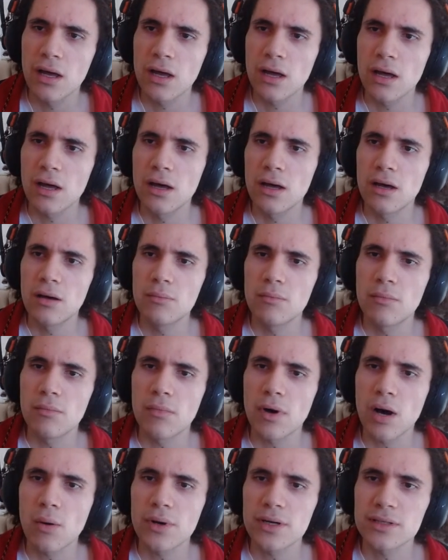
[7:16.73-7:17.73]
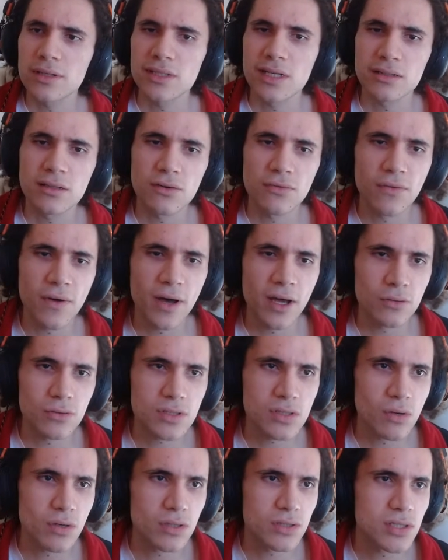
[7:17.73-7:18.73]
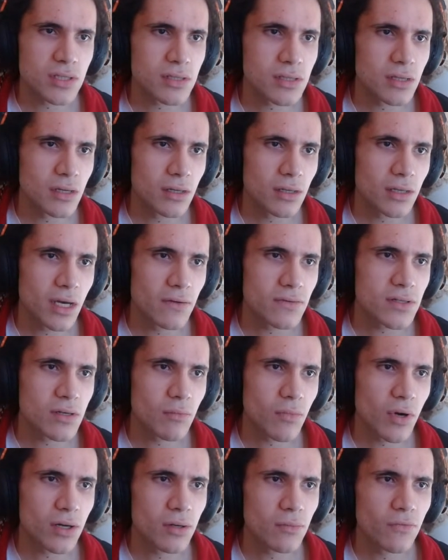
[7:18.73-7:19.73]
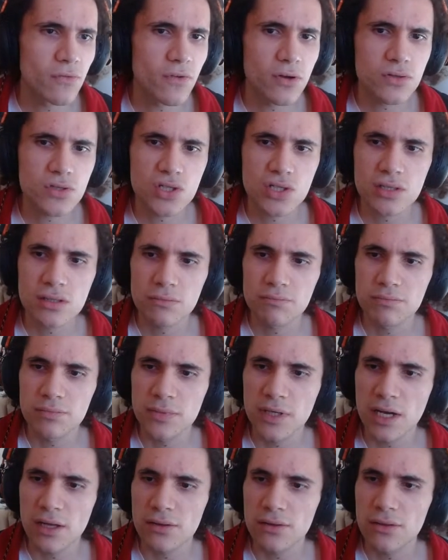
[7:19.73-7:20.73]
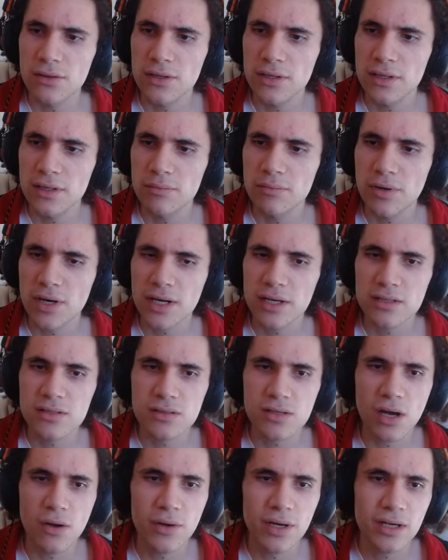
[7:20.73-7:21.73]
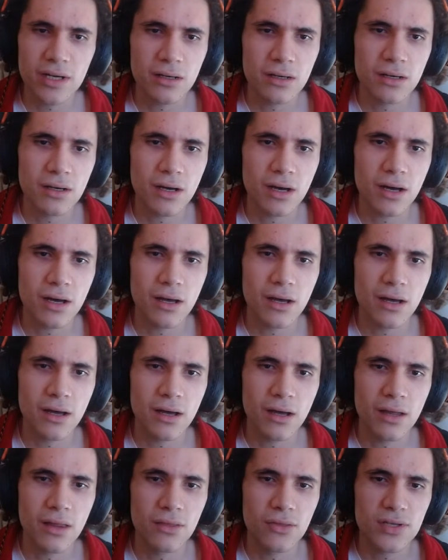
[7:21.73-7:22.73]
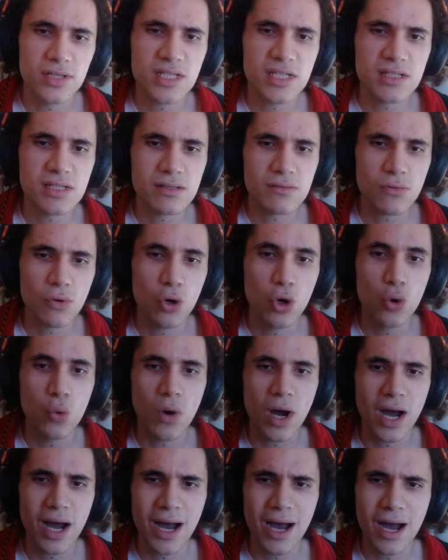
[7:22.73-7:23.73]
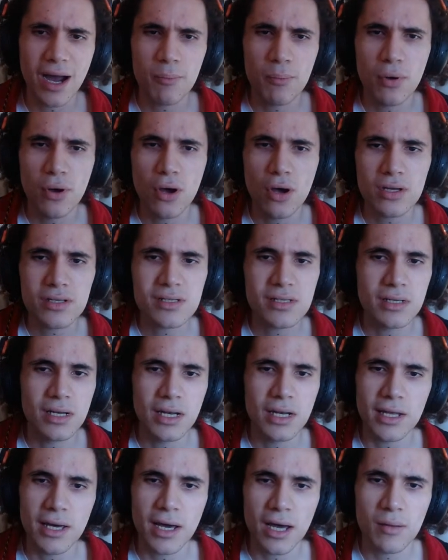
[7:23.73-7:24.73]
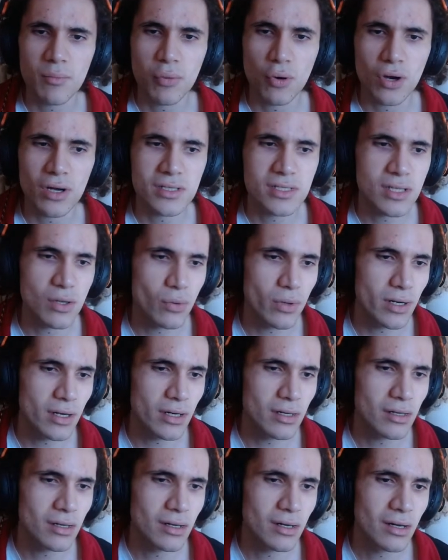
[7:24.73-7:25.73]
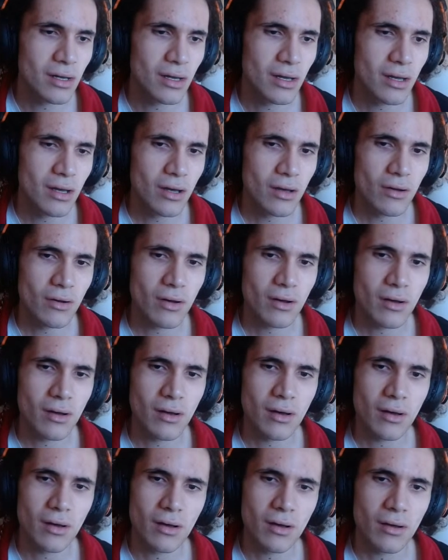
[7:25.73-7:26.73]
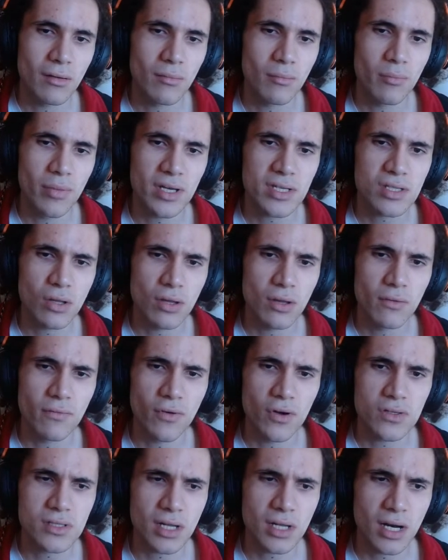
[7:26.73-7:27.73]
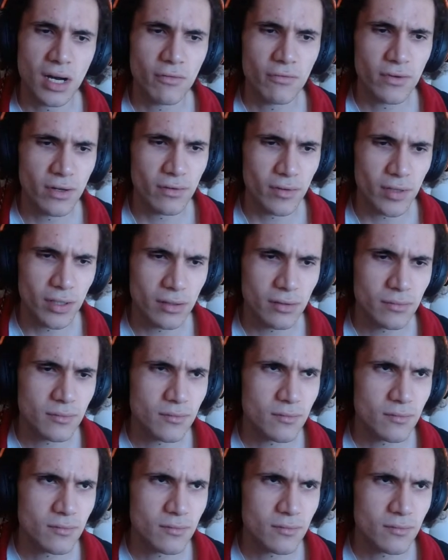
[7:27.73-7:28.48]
I wanted to get to the final, so I just gave some random votes just to get the brackets going. This is who personally I'd put as the winner based on the votes that I've given,